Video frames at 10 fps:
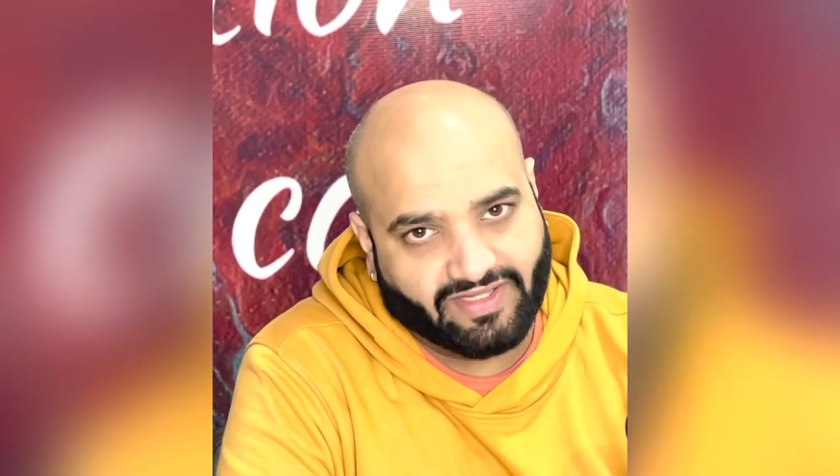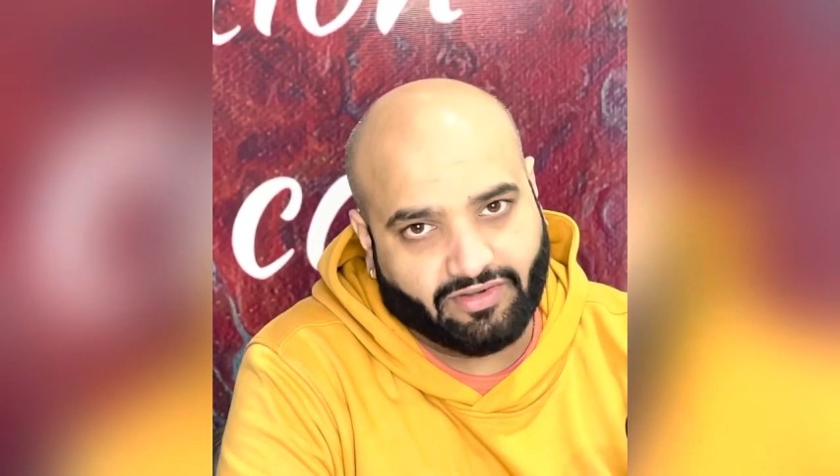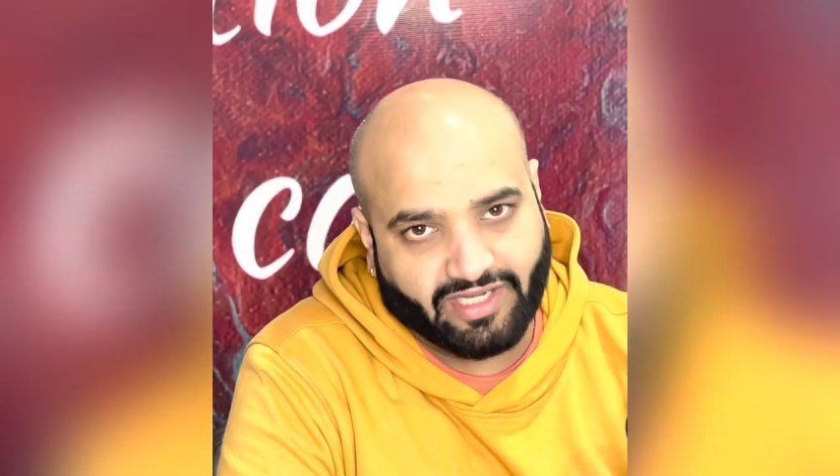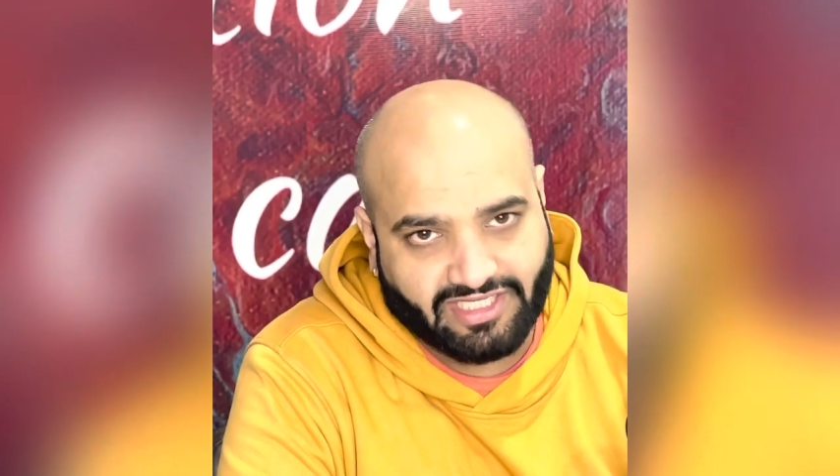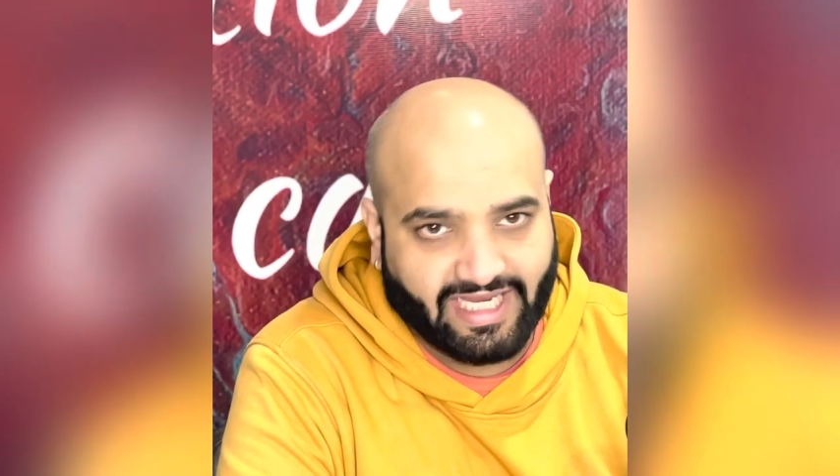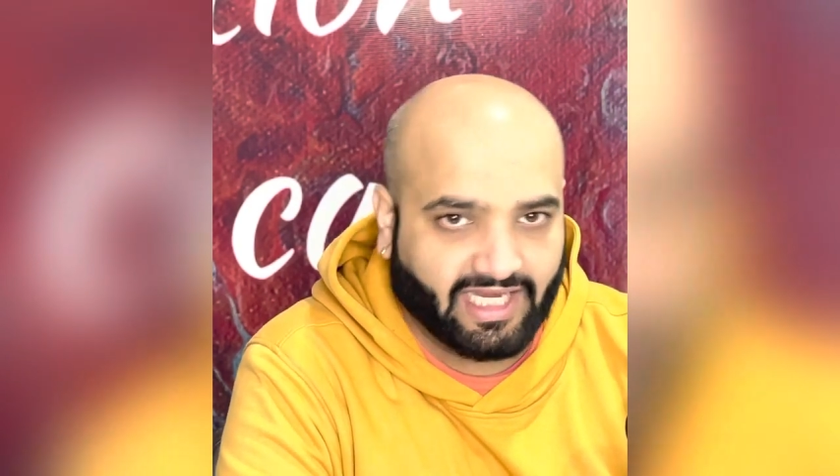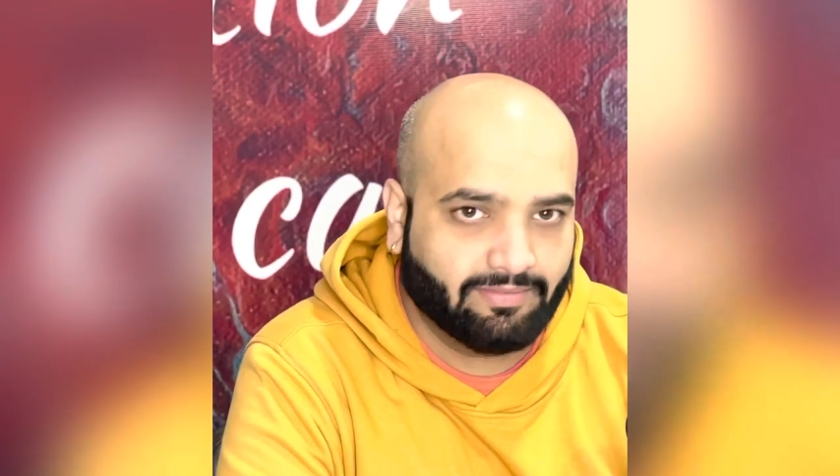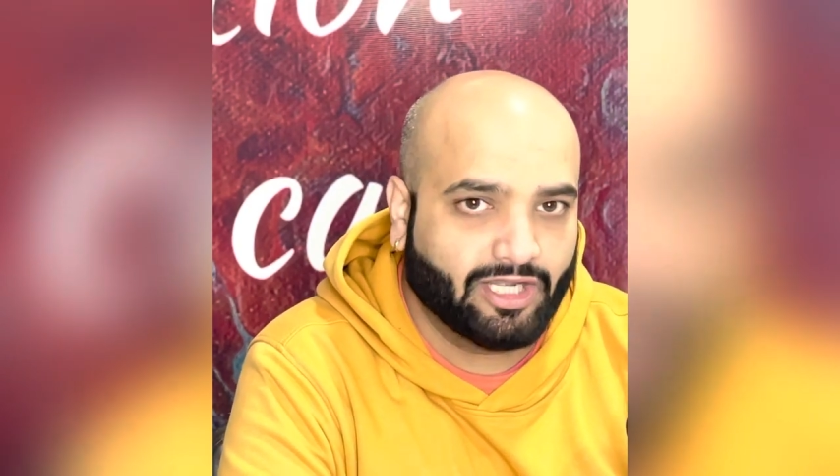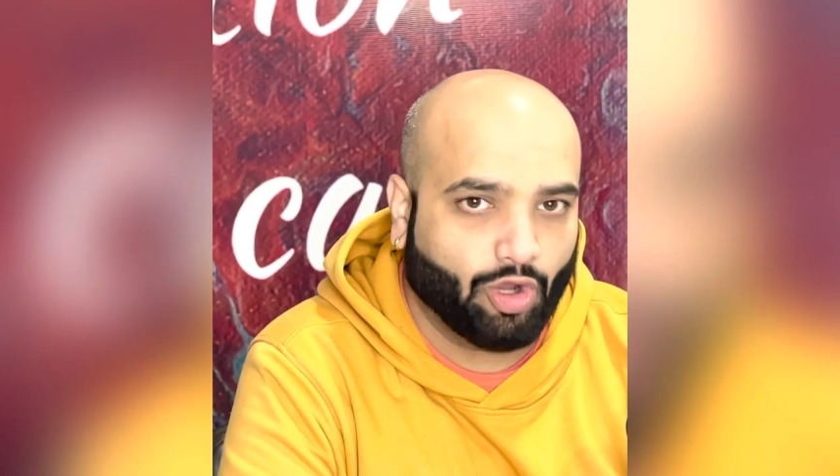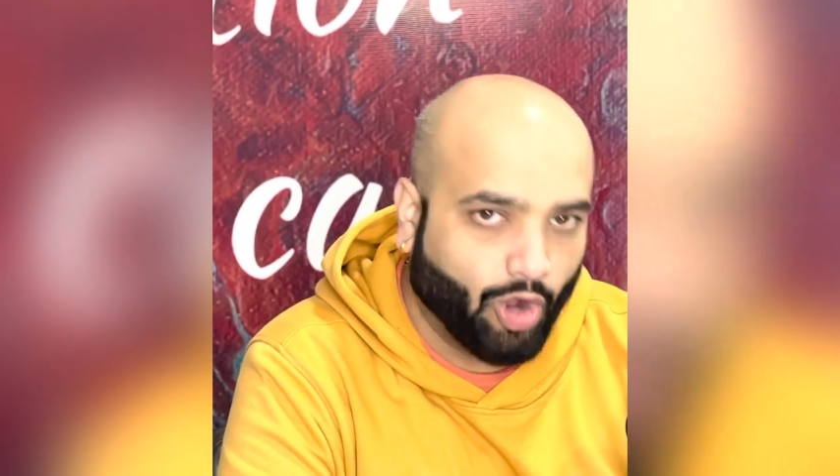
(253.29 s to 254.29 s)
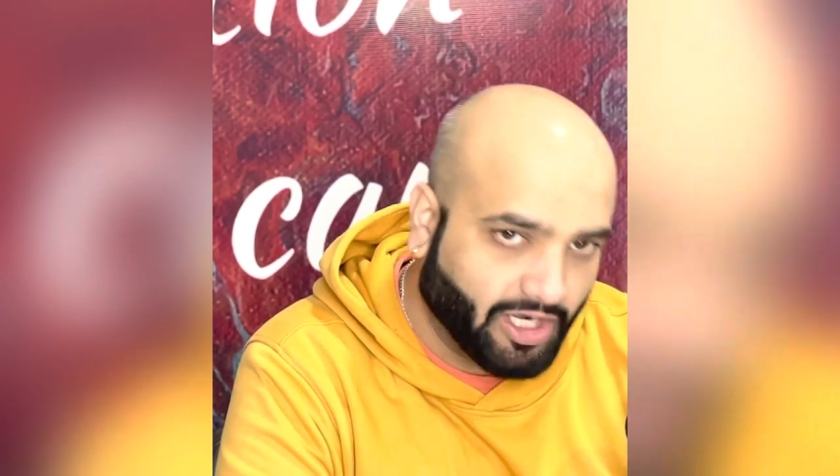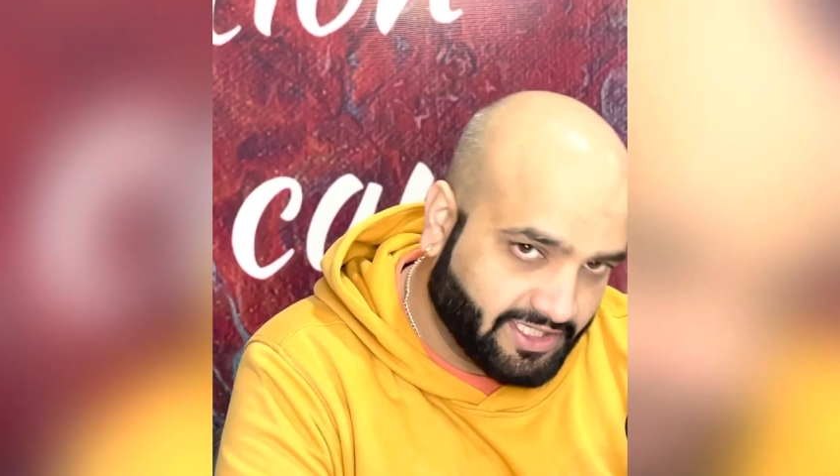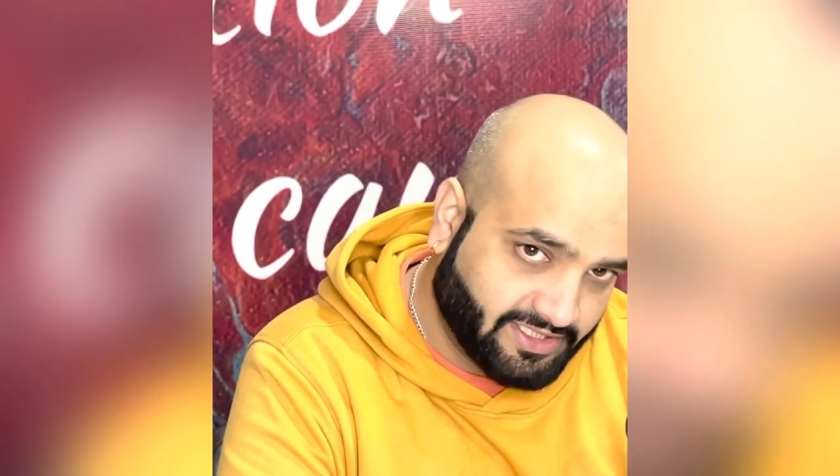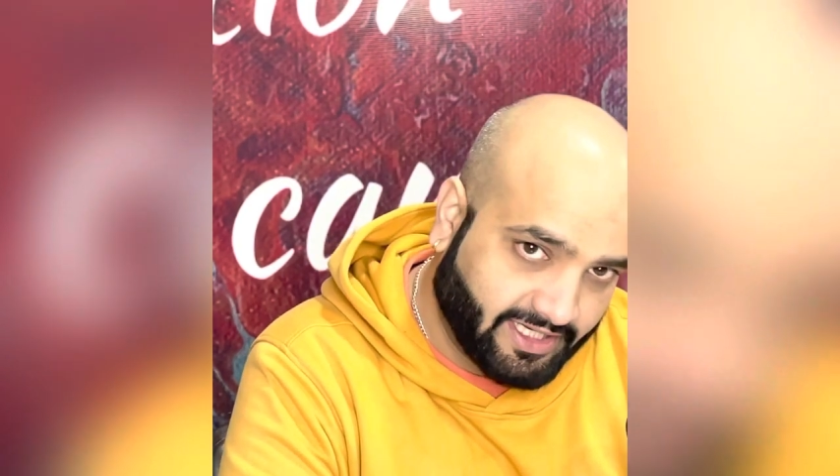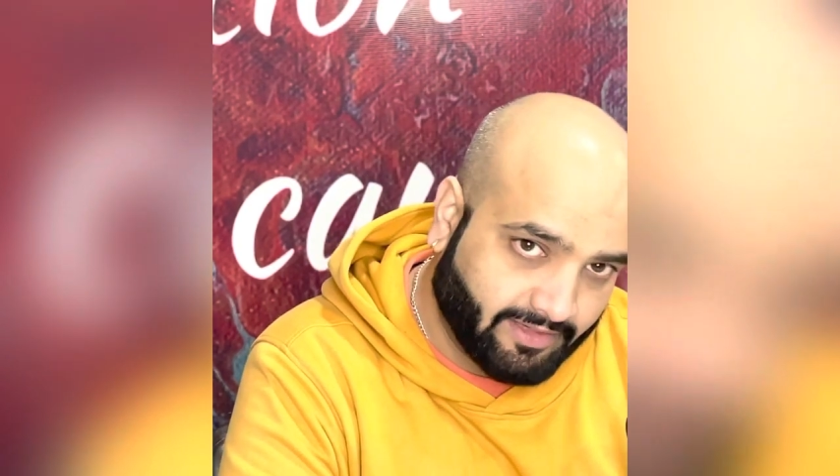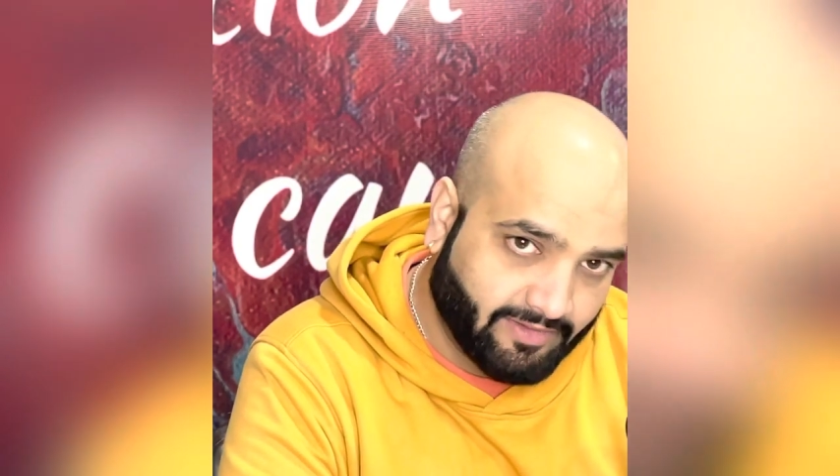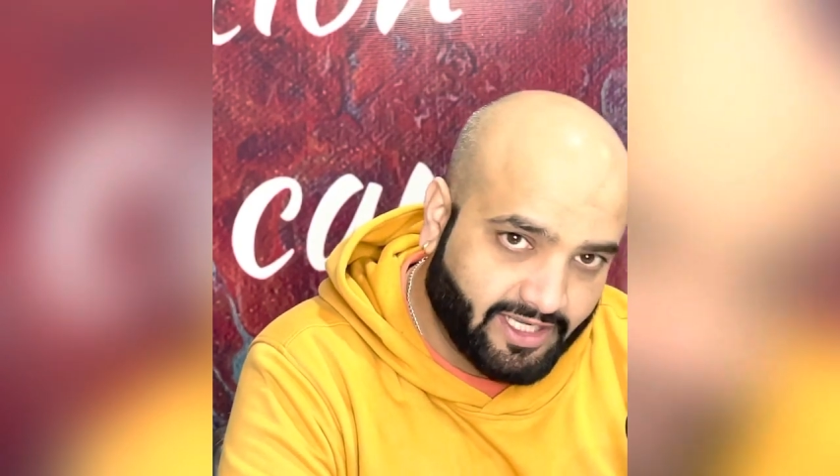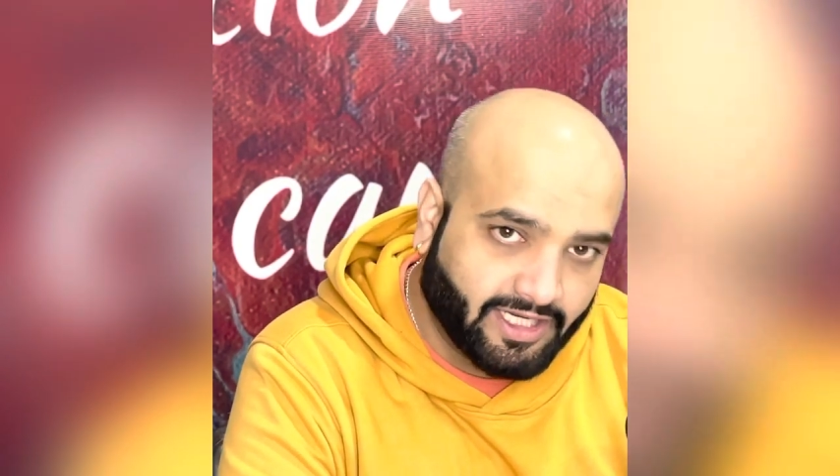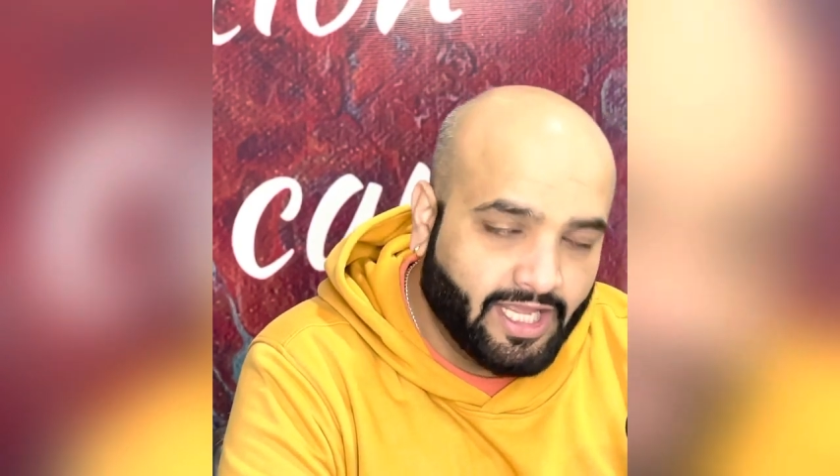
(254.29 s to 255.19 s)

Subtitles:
whether it is agreement or disagreement.